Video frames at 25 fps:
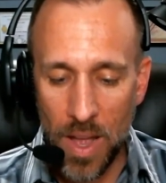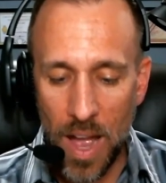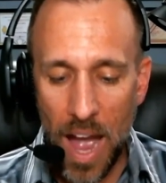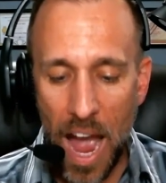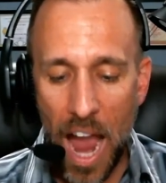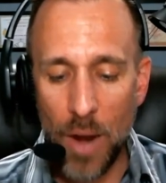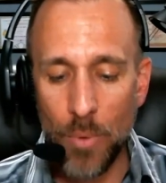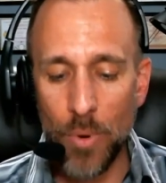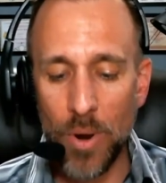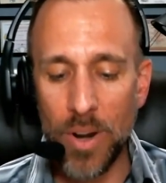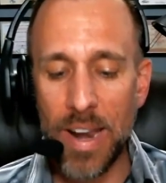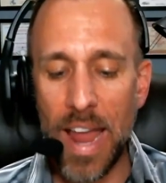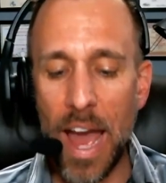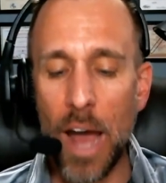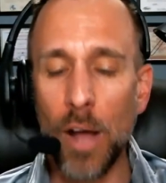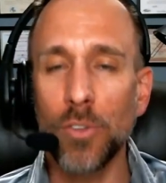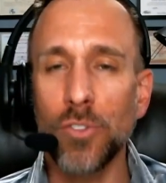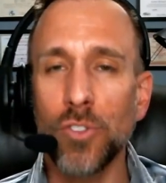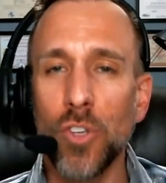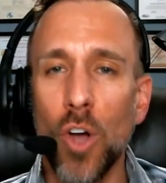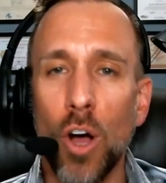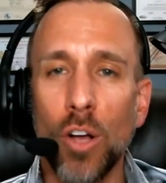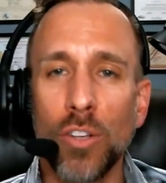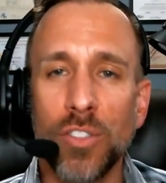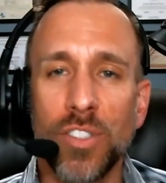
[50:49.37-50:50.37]
I
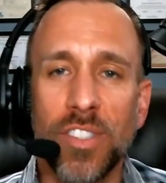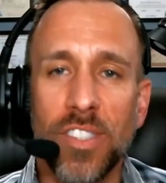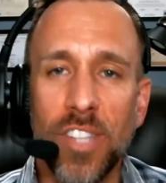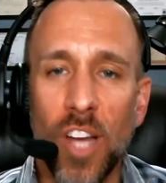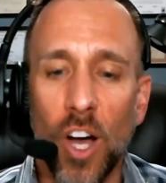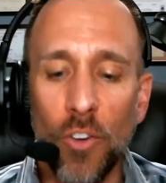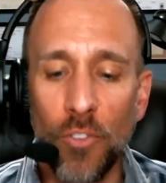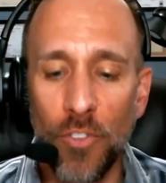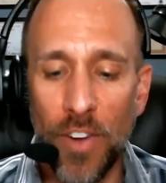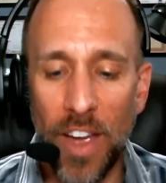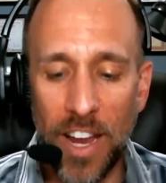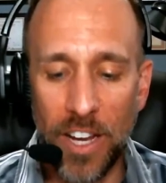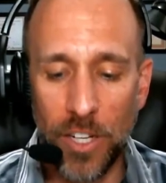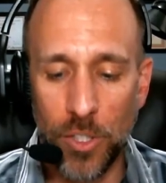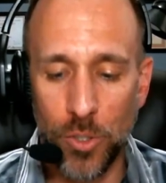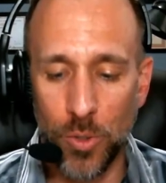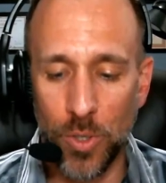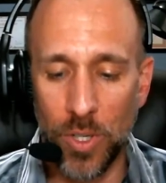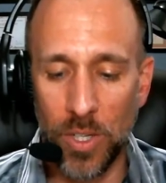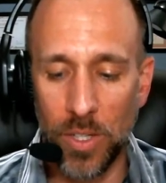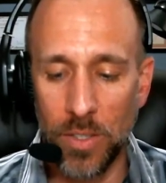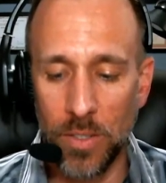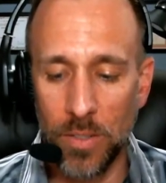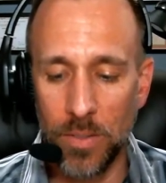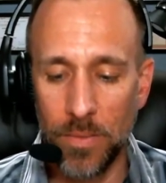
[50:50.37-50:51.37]
renounce all
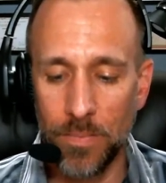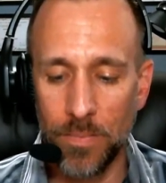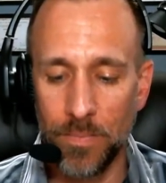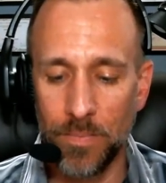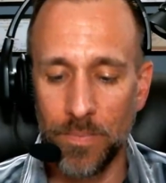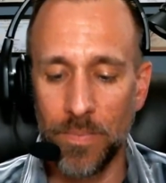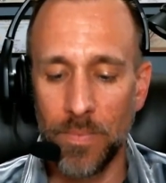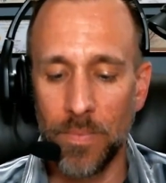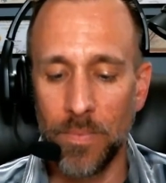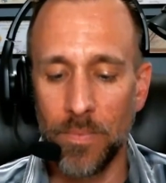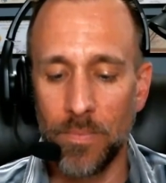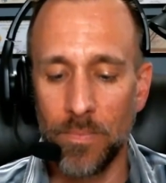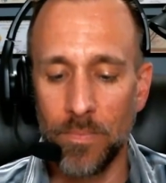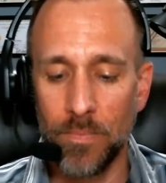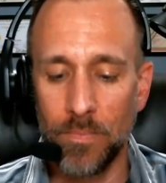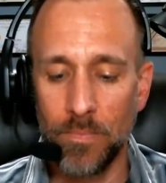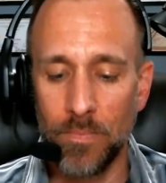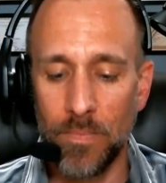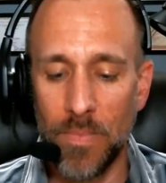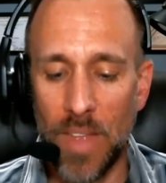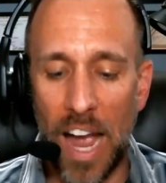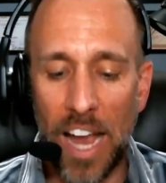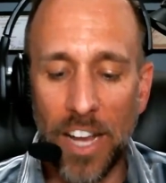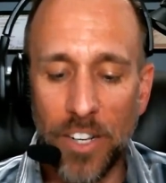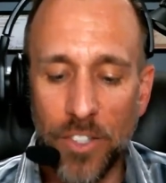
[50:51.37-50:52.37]
self-hatred.
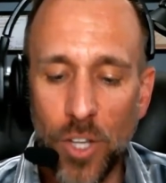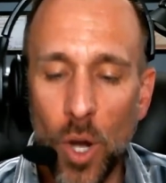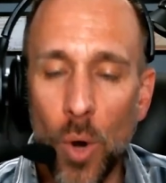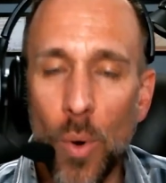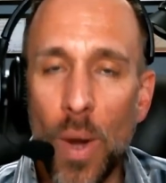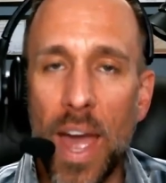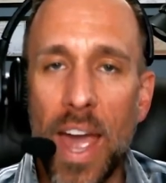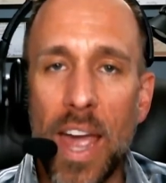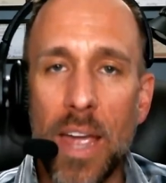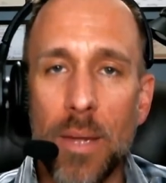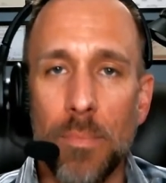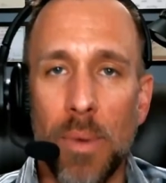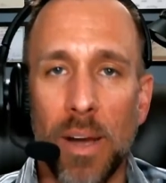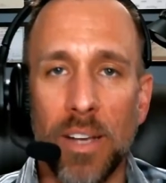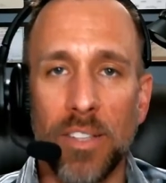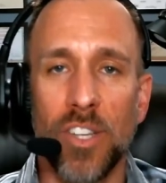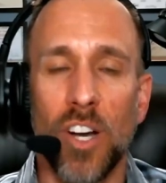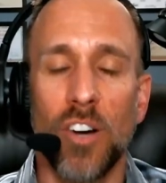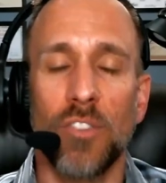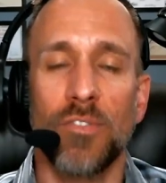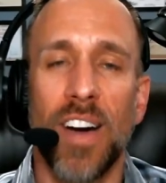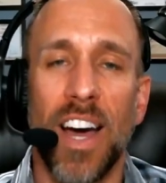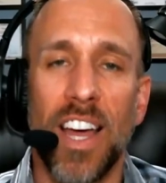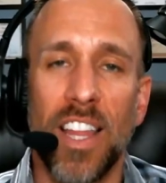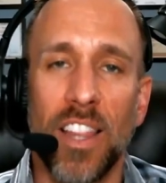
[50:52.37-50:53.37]
I don't hate
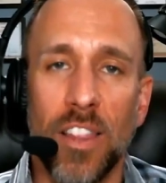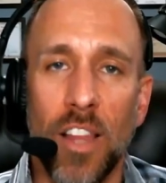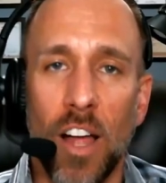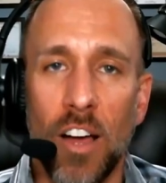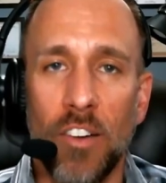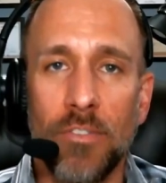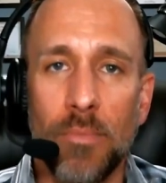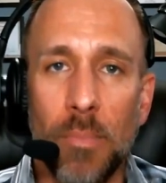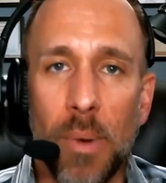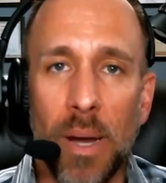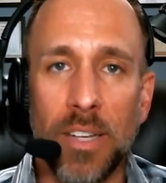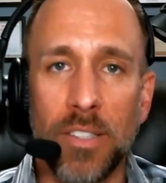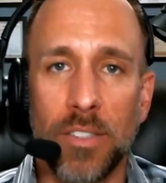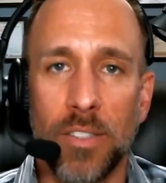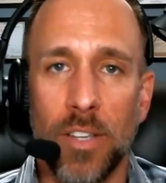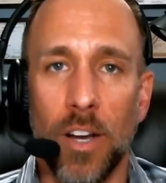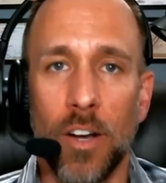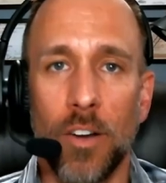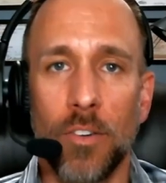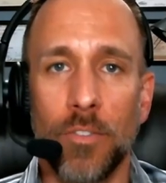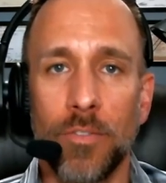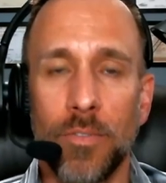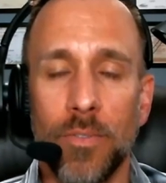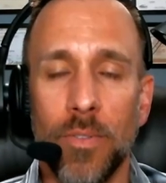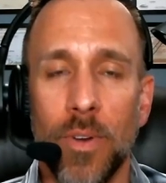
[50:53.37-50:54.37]
myself. I love
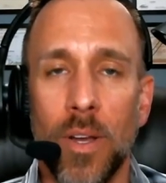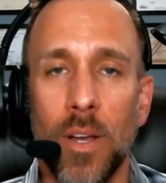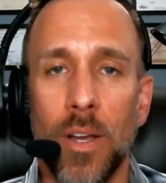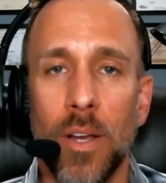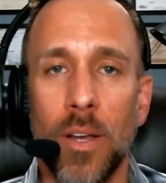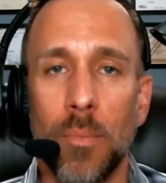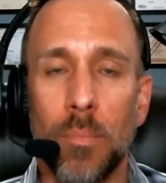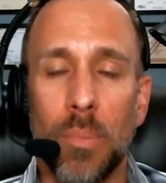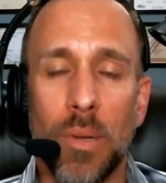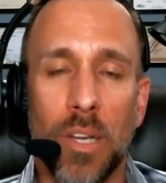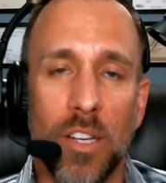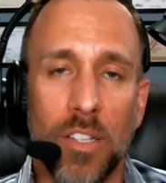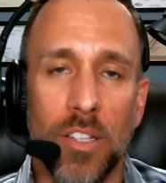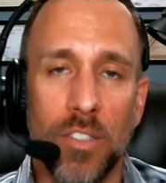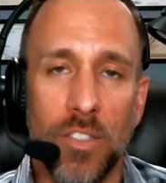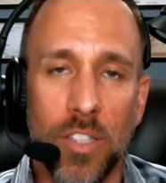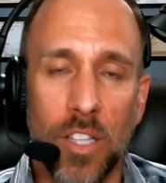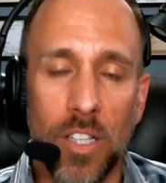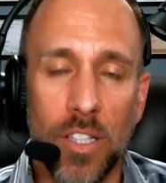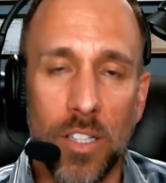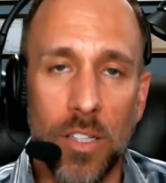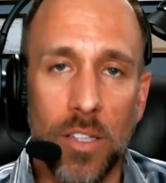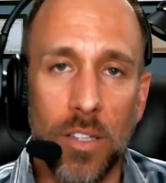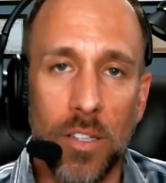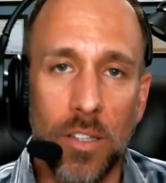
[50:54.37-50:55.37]
myself because
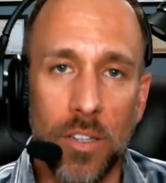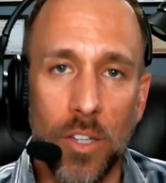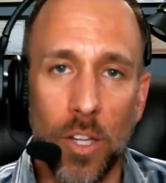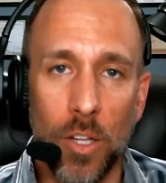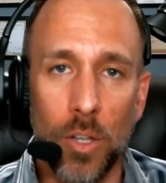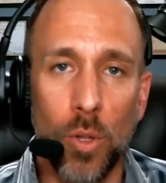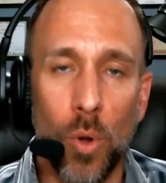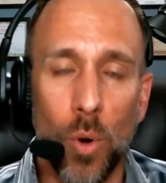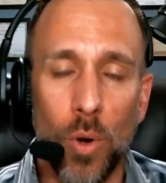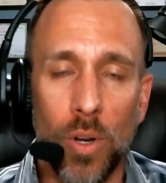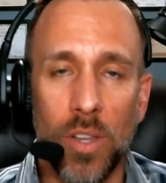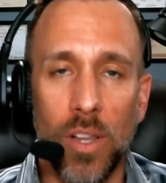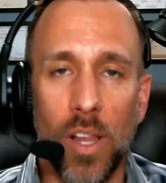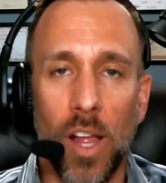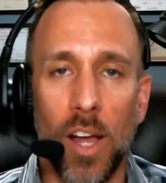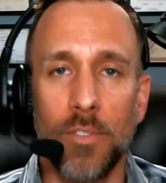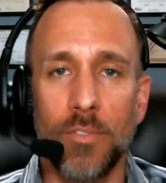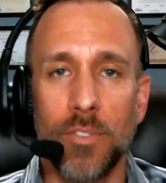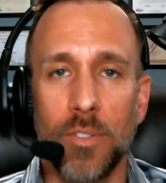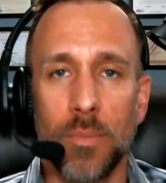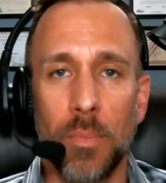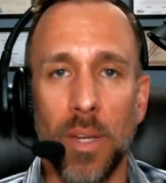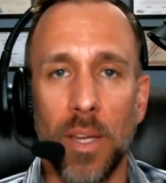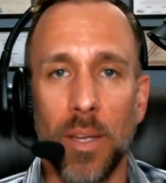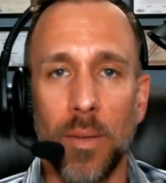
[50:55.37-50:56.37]
the Lord
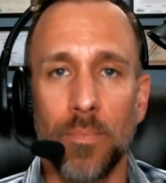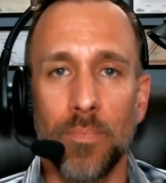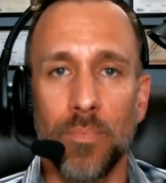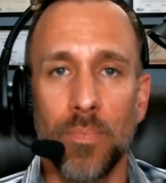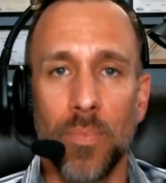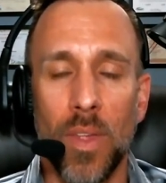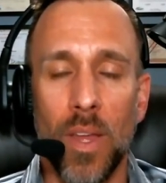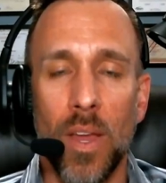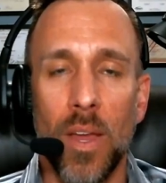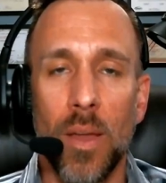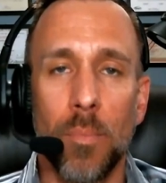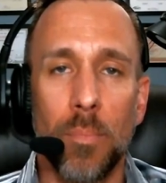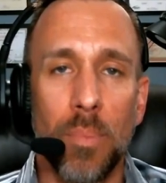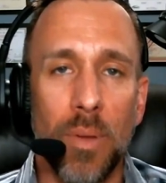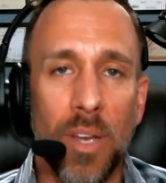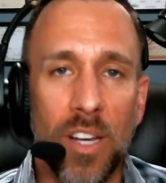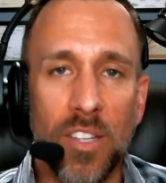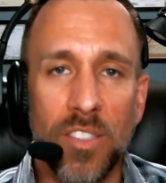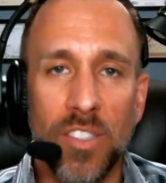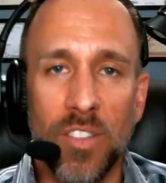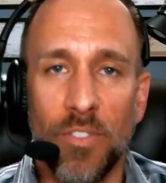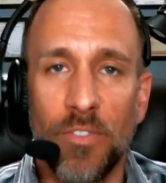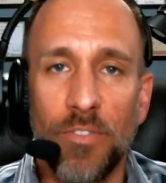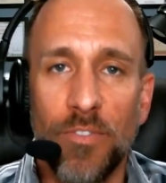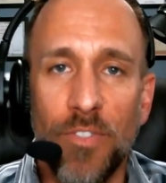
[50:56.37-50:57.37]
loves me,
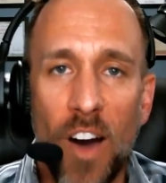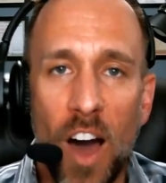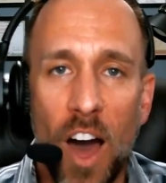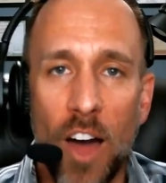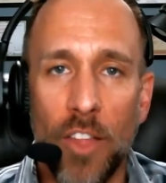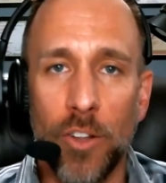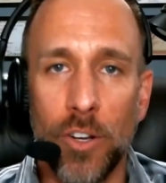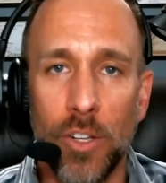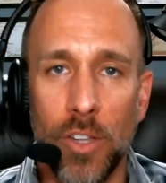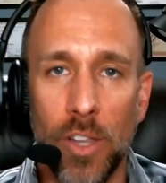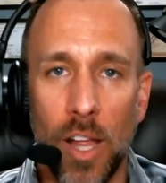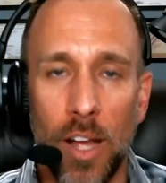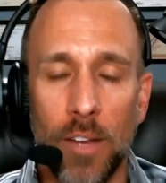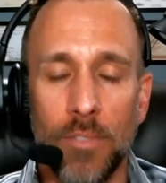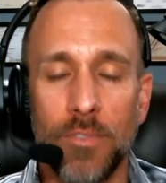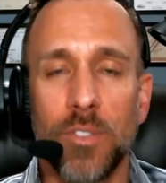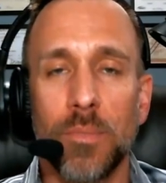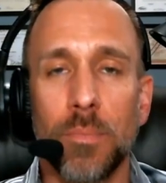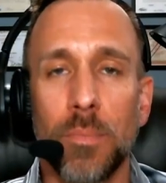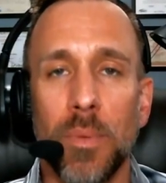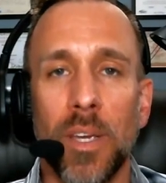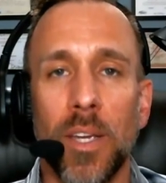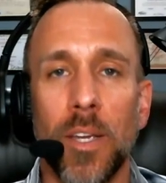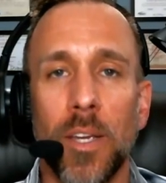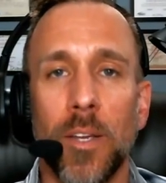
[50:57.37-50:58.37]
because the Father
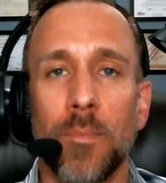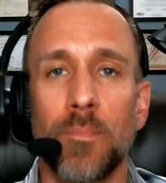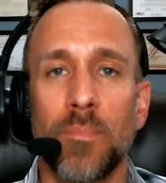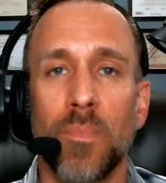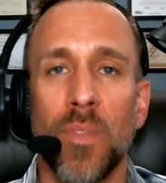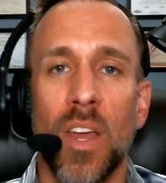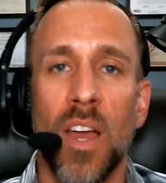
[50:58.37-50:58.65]
loves me.